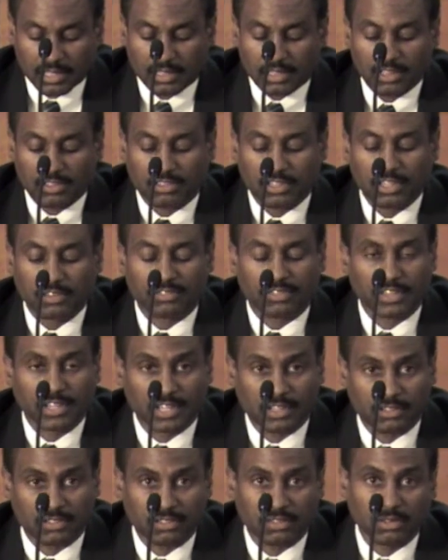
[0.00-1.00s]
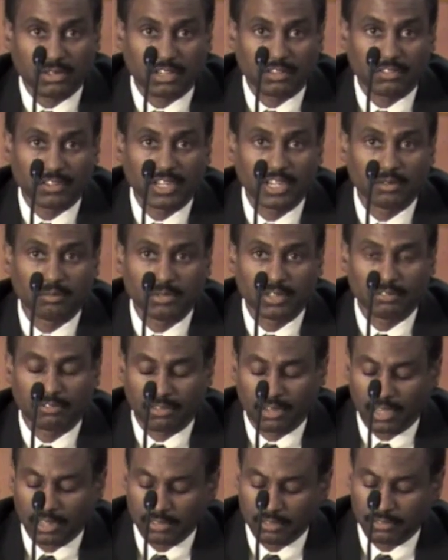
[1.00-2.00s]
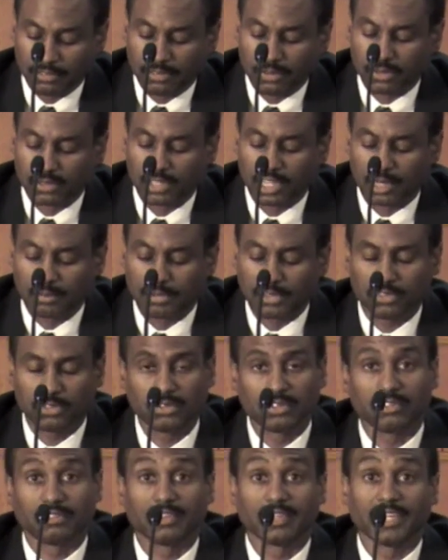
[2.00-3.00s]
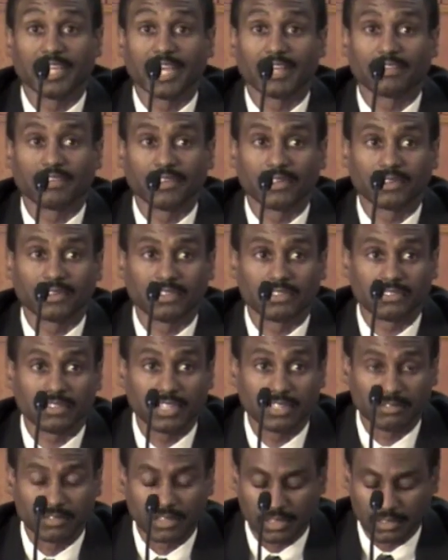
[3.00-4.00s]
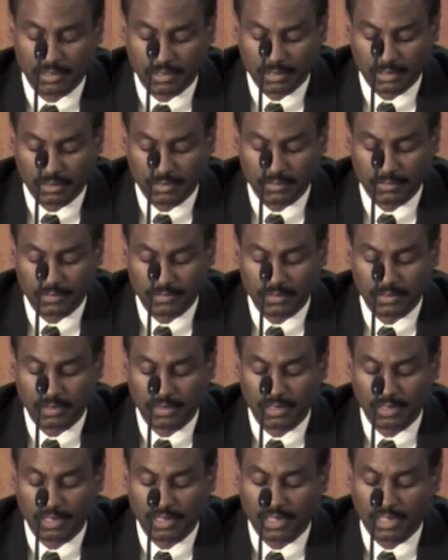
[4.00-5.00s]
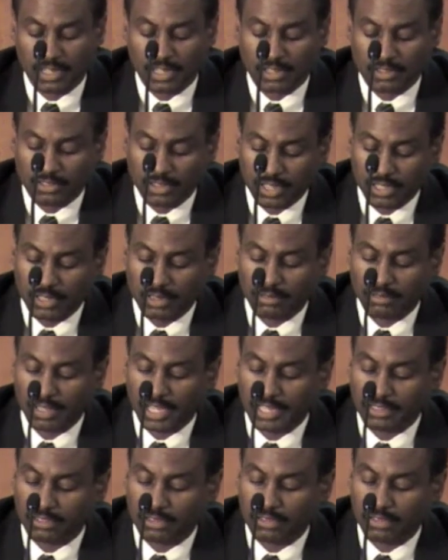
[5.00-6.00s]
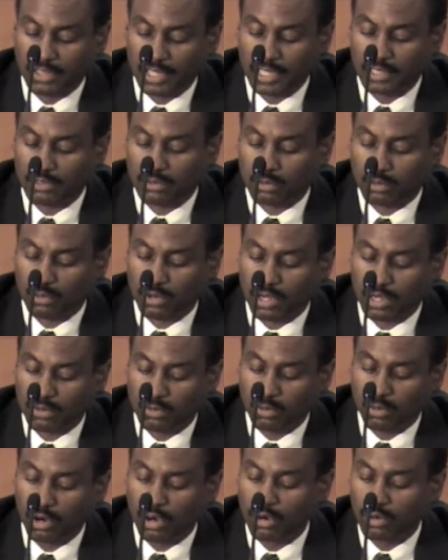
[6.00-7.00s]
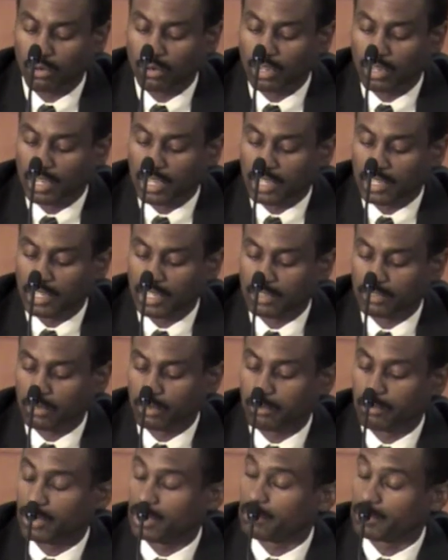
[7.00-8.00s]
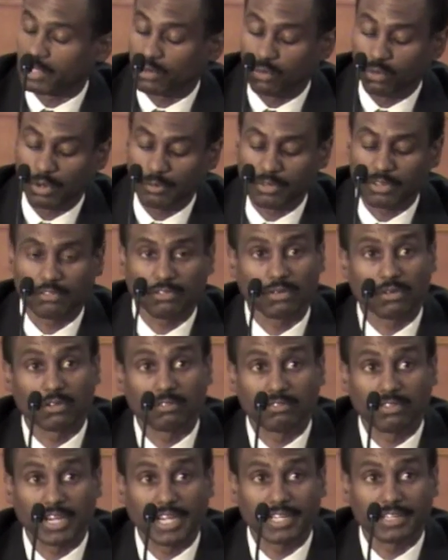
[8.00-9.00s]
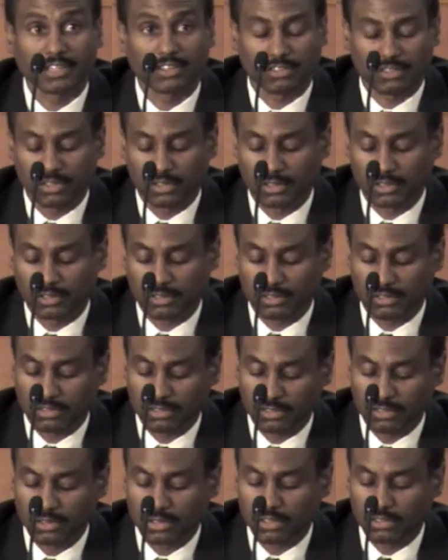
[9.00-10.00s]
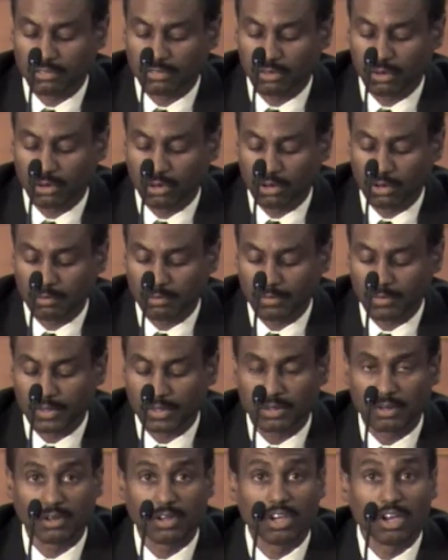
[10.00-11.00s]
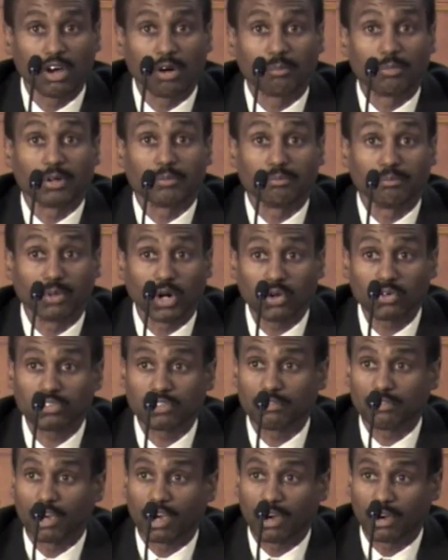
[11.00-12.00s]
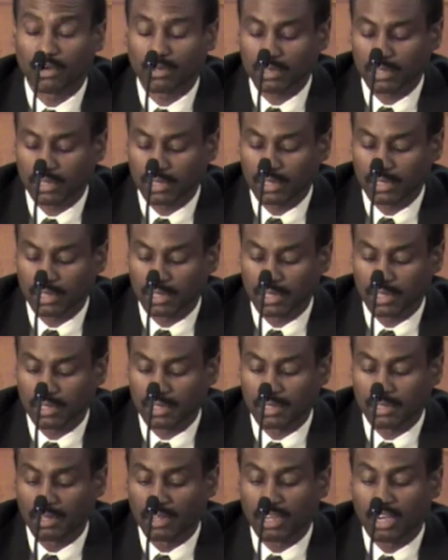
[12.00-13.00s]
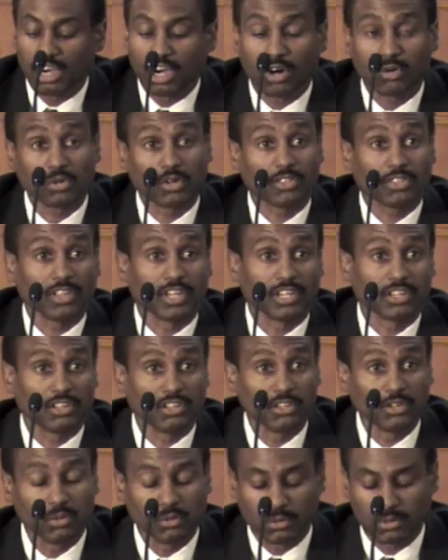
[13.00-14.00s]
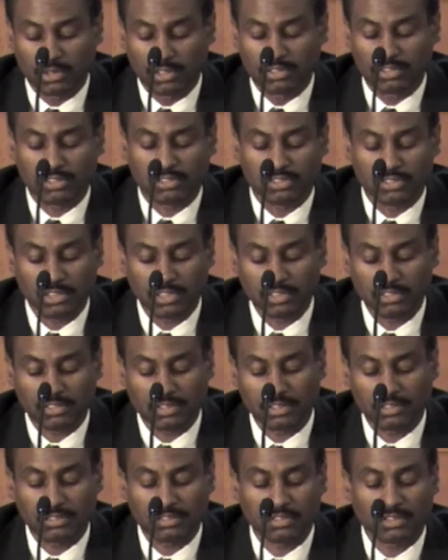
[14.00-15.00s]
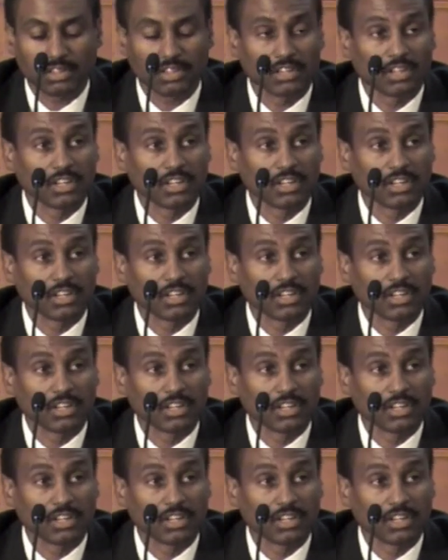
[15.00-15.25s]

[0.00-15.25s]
let's give thanks to our Heavenly Father for an opportunity to gather here this evening. Then I would like to thank the Rockwall Country Republican Women for inviting us here to this forum. But most of all, I want to thank you, the citizens